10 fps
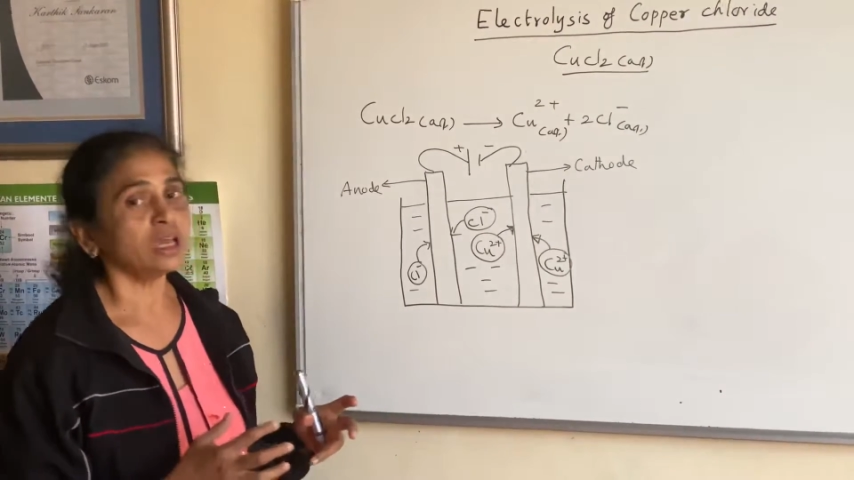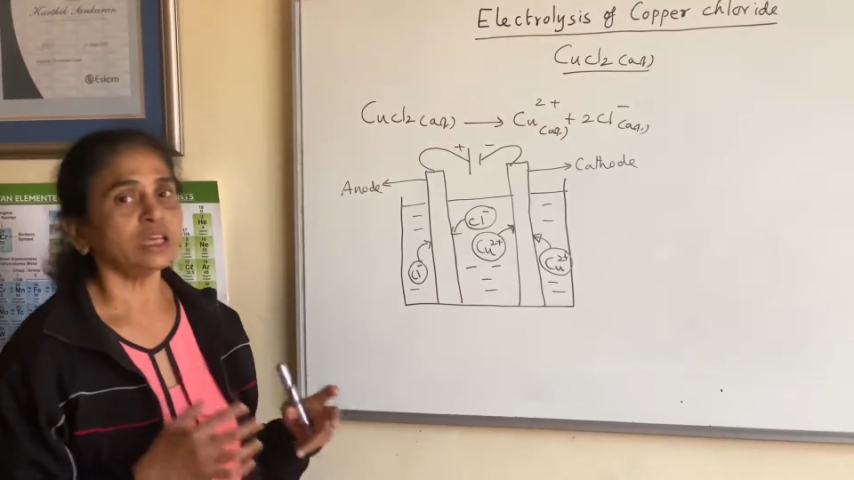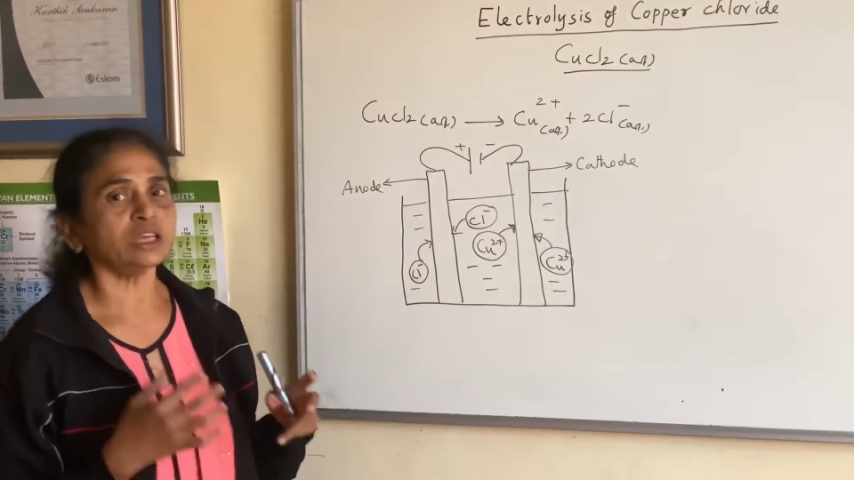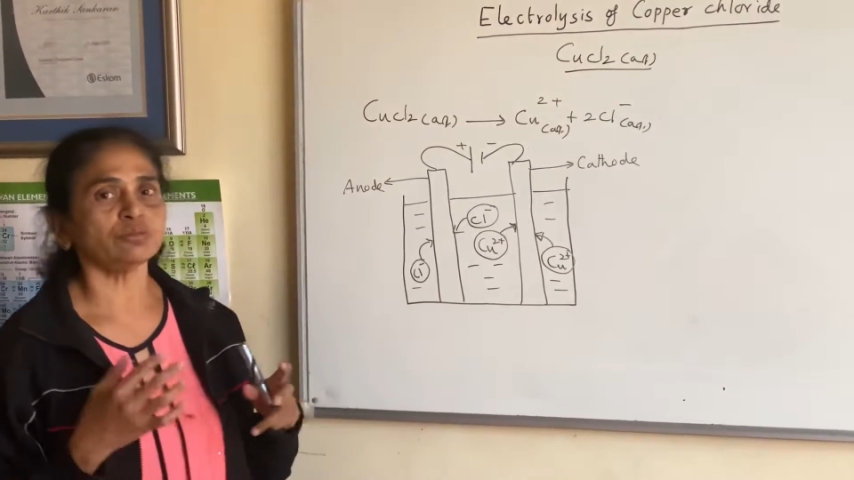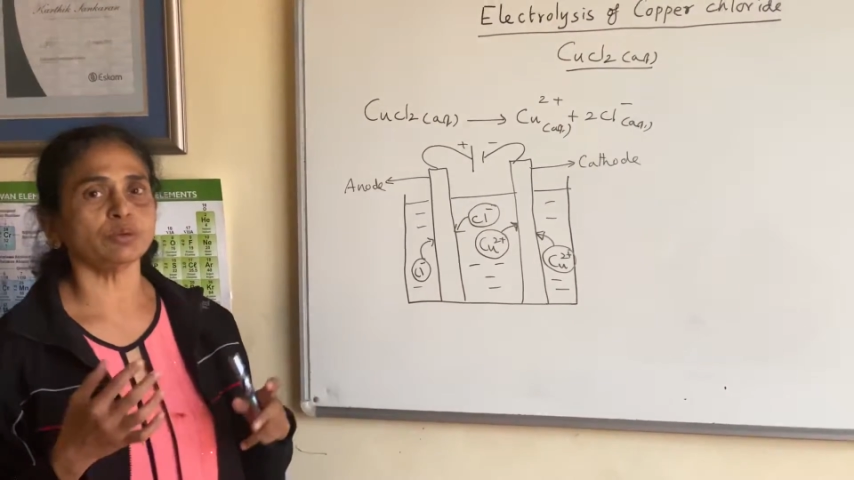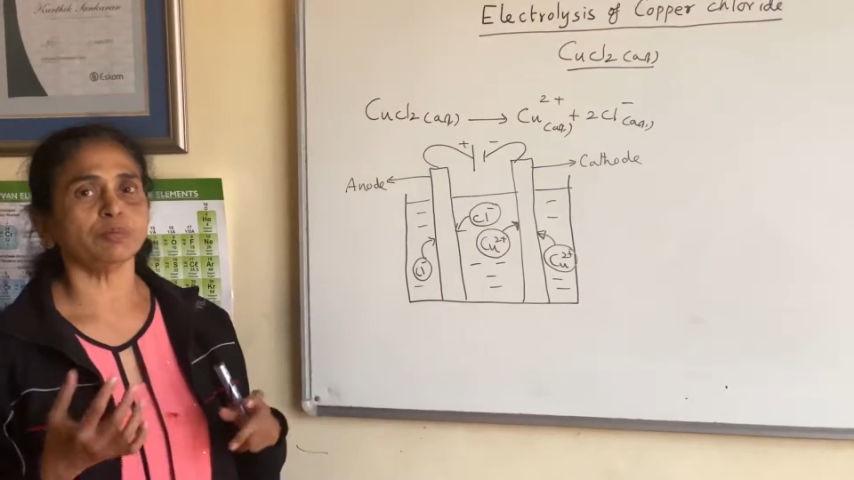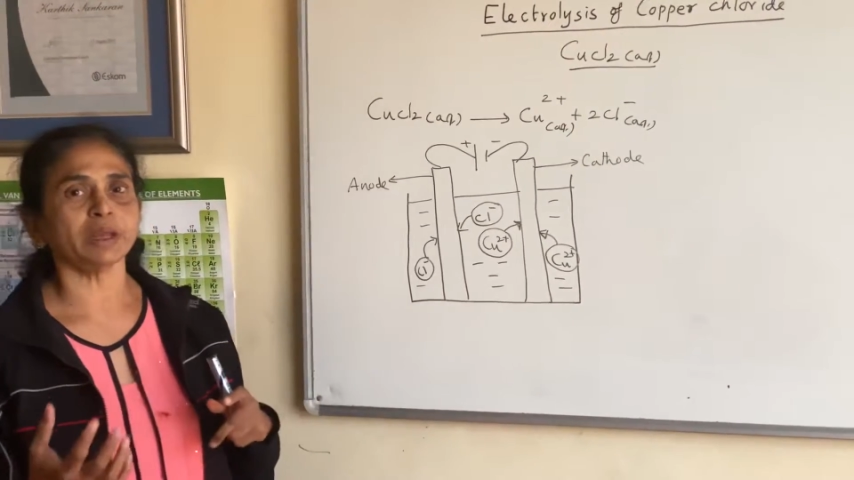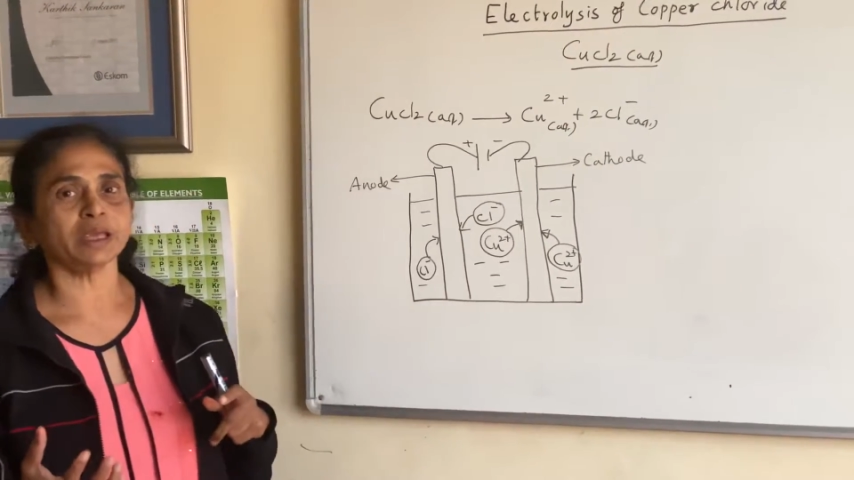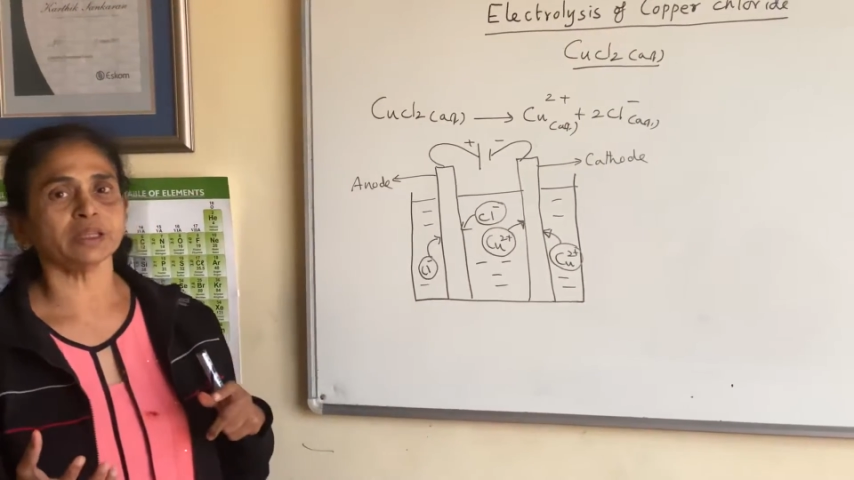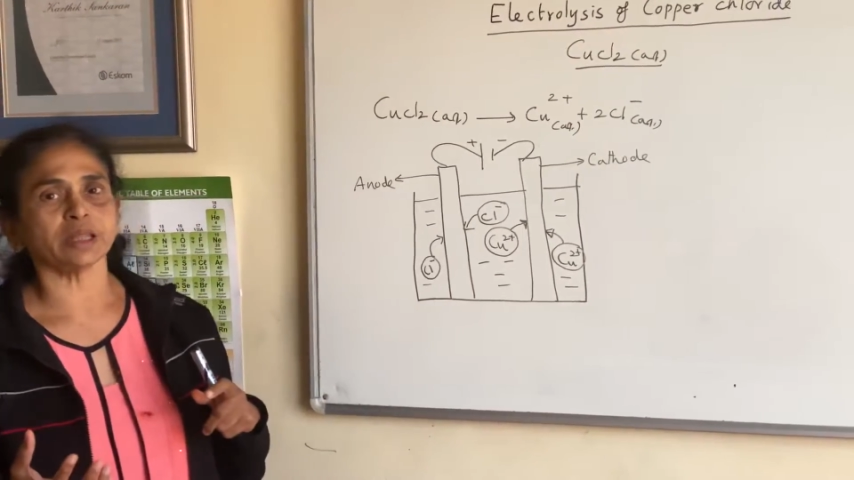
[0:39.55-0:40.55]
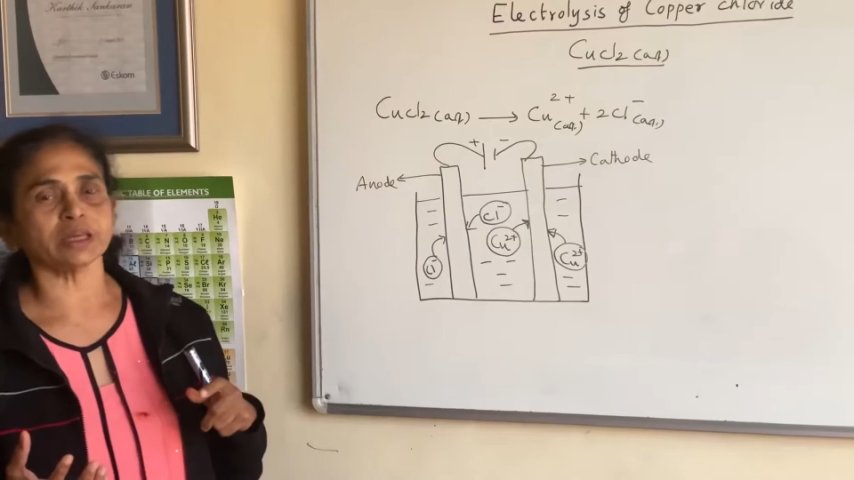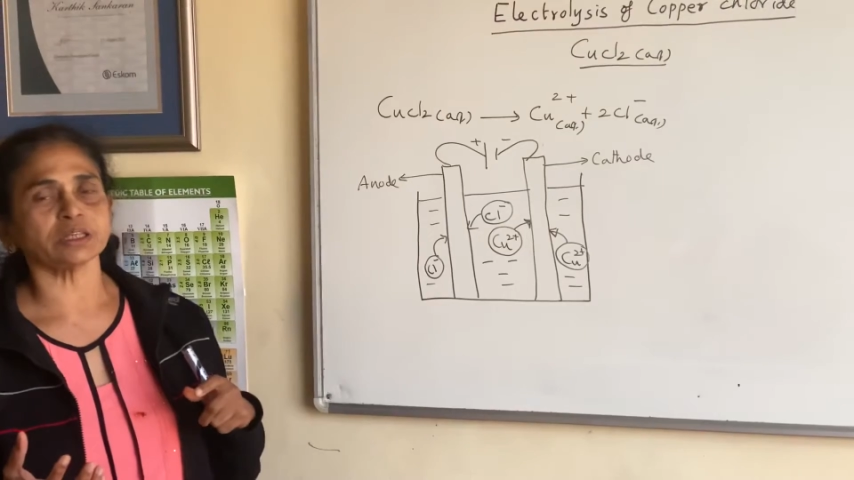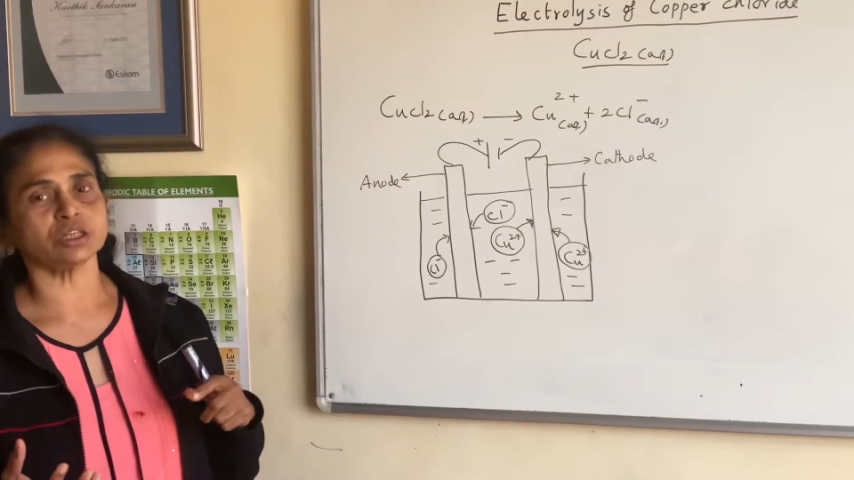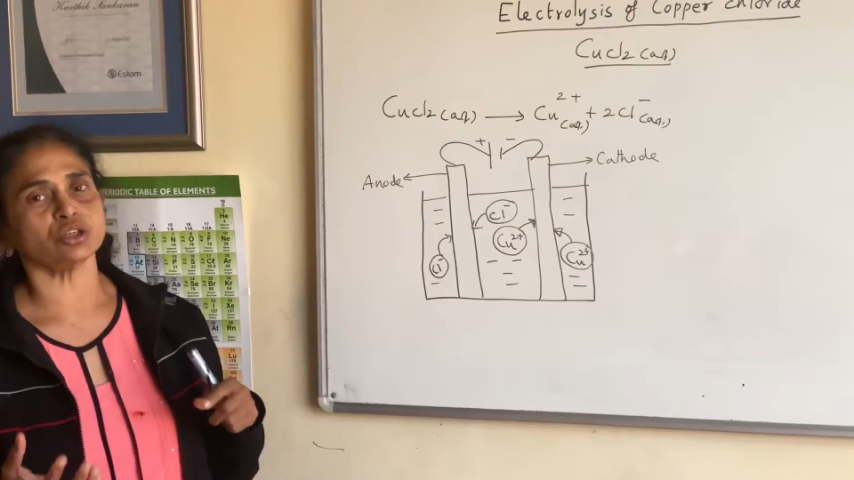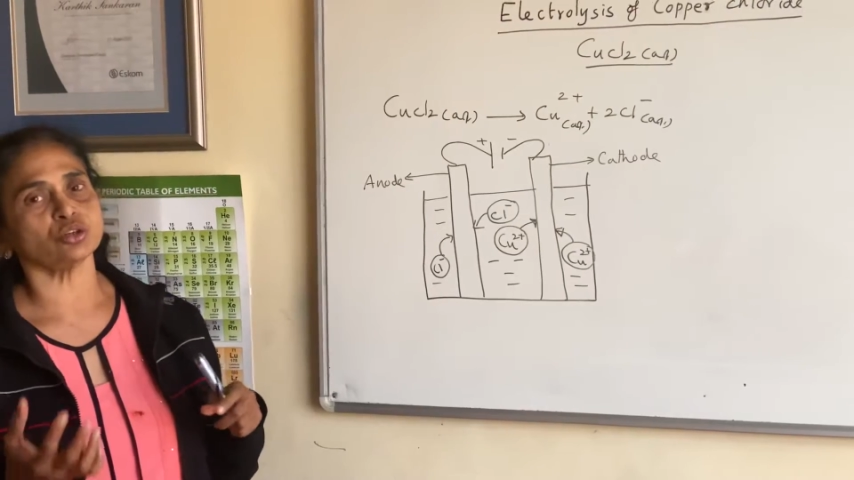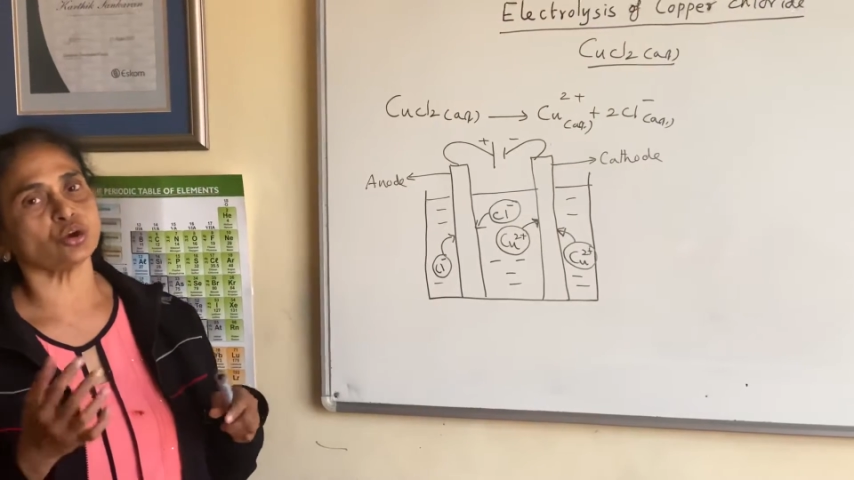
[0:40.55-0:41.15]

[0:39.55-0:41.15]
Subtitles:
it will break that into